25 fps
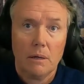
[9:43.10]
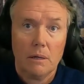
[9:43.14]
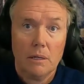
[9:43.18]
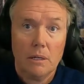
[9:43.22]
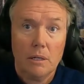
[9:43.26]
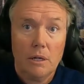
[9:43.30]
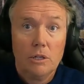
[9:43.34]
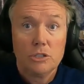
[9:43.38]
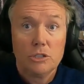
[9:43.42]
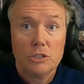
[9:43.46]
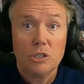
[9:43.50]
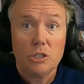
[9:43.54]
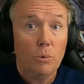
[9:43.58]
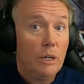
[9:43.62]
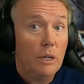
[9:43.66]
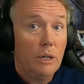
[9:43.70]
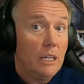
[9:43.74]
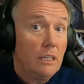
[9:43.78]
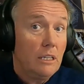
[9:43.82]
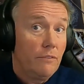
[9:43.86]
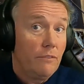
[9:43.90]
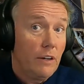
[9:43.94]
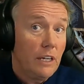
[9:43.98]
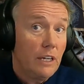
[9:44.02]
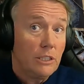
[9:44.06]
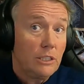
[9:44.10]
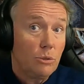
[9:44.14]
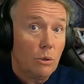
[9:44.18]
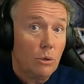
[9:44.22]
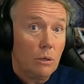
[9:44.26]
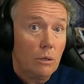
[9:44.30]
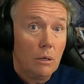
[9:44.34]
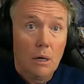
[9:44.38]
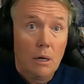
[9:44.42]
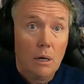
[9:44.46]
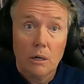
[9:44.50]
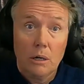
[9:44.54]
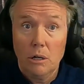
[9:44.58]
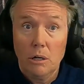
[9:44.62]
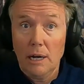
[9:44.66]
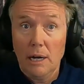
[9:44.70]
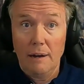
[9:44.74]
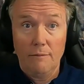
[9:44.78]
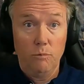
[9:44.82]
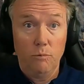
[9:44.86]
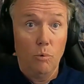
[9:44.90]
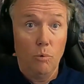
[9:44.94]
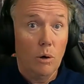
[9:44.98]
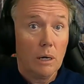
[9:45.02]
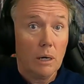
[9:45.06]
So an individual could have
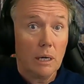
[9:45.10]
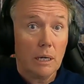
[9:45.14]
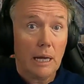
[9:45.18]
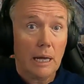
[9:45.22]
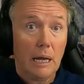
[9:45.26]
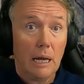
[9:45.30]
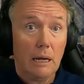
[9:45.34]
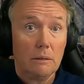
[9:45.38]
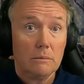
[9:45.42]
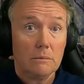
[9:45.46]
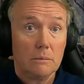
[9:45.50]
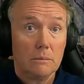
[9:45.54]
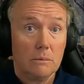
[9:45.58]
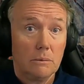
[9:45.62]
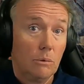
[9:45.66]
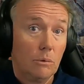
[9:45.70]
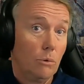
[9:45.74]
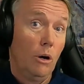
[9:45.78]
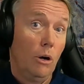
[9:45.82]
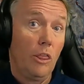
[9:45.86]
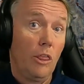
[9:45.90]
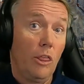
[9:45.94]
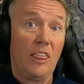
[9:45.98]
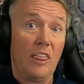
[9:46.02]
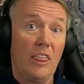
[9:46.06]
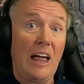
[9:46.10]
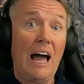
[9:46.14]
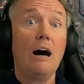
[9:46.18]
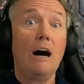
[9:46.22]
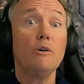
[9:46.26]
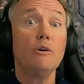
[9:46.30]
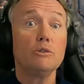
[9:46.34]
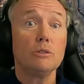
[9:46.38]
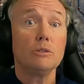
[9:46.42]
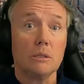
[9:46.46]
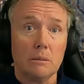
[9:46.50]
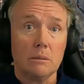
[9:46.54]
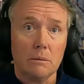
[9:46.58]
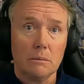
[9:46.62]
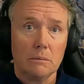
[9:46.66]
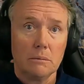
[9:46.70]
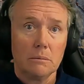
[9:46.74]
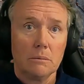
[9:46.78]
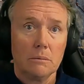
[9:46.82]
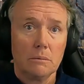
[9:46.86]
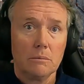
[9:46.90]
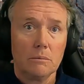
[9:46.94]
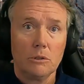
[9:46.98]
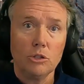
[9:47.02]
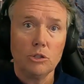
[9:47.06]
one account or 1,000.
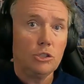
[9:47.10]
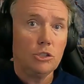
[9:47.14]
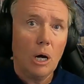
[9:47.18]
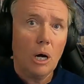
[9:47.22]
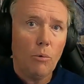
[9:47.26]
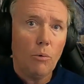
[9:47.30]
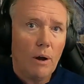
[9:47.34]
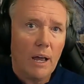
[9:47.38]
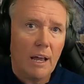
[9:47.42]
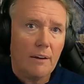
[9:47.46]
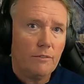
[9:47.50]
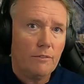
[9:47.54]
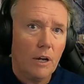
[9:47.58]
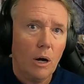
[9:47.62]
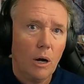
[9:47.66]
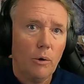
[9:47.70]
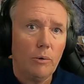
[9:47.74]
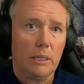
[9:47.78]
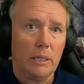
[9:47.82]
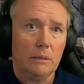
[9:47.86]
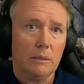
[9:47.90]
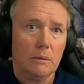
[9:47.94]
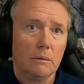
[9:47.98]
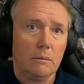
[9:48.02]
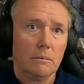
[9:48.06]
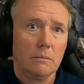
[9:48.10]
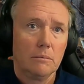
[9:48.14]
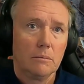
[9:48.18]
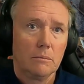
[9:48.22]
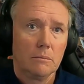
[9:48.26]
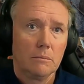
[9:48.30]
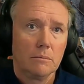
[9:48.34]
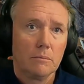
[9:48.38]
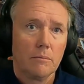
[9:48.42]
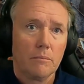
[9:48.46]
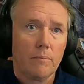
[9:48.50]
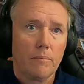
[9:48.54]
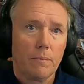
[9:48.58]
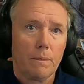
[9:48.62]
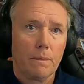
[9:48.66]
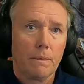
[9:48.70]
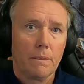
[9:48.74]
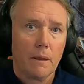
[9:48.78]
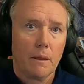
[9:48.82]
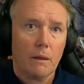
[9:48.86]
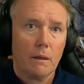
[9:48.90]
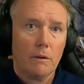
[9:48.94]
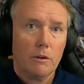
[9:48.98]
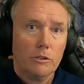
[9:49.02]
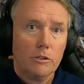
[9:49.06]
There's no way of knowing.
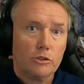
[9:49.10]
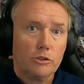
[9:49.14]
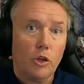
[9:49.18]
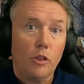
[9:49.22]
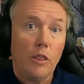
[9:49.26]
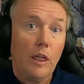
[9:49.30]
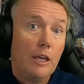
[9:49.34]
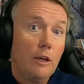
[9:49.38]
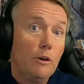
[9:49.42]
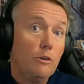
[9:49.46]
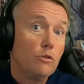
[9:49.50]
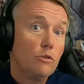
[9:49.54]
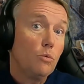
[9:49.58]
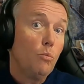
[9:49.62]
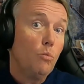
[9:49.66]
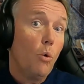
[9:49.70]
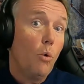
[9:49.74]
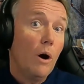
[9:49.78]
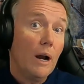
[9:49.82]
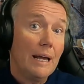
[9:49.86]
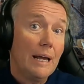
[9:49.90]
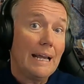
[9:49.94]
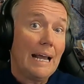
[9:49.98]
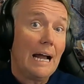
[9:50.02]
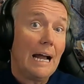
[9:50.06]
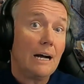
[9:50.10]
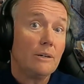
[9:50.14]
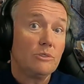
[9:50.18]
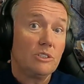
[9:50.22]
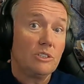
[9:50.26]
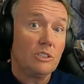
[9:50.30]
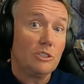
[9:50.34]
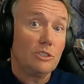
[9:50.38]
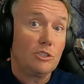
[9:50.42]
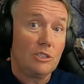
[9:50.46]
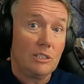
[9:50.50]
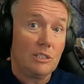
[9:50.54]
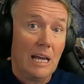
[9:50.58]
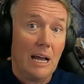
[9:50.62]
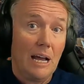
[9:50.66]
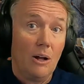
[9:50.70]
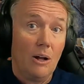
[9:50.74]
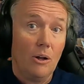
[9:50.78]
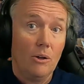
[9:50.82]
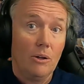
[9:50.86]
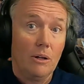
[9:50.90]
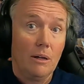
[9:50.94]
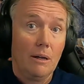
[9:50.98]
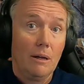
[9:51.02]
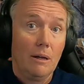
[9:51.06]
So they use one account to sell
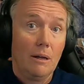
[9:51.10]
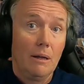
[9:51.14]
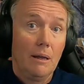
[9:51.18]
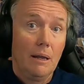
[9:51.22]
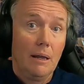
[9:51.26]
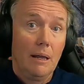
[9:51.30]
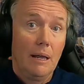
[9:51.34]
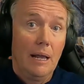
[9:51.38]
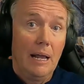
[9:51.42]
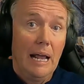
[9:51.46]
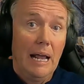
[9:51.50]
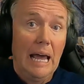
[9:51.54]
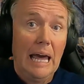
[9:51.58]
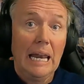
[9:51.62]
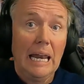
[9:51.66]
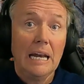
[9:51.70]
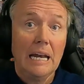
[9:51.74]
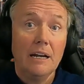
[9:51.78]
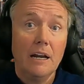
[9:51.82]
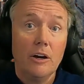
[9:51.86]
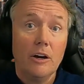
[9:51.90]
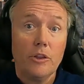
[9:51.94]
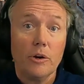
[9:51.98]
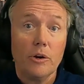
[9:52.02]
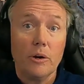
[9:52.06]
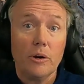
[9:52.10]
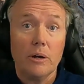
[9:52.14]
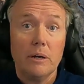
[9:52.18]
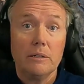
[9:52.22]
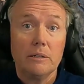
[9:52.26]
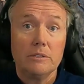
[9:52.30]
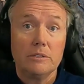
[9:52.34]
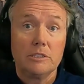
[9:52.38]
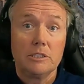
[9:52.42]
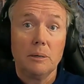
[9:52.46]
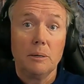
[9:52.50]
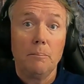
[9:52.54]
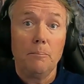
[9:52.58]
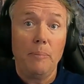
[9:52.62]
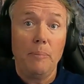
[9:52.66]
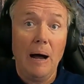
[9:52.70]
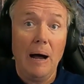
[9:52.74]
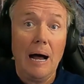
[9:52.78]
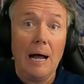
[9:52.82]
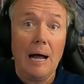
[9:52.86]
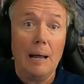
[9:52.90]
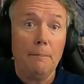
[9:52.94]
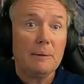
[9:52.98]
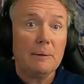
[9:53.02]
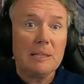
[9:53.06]
and another to
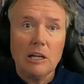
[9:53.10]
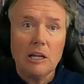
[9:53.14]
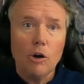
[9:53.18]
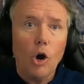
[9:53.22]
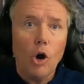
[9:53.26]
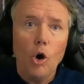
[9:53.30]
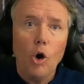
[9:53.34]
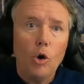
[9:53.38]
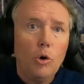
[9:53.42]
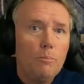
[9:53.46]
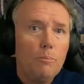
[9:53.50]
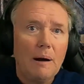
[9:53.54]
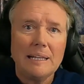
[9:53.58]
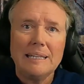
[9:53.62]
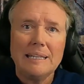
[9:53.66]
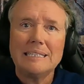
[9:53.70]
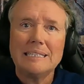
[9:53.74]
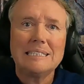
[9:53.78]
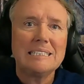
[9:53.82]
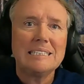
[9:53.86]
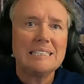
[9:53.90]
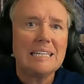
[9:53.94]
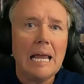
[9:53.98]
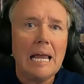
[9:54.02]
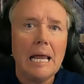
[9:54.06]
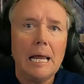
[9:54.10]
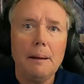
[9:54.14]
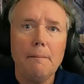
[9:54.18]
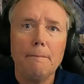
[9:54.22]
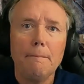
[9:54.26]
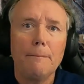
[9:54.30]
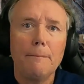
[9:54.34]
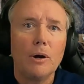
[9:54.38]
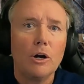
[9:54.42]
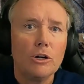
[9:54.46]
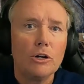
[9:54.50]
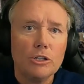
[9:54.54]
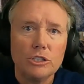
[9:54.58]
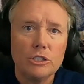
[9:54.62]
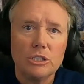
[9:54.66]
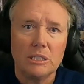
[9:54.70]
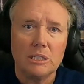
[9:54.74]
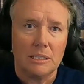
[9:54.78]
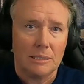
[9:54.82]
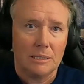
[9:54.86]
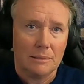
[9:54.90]
buy, but they're owned by the same person.